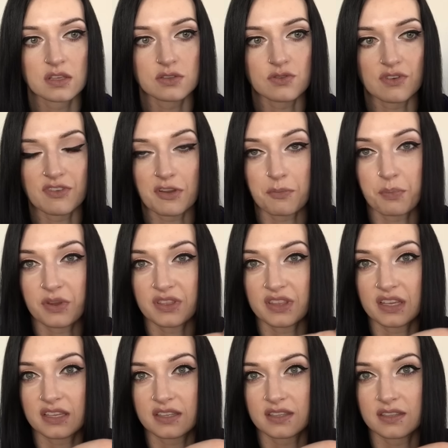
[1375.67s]
So if I put
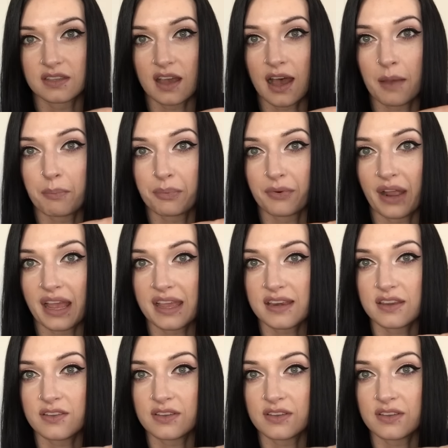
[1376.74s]
this upright,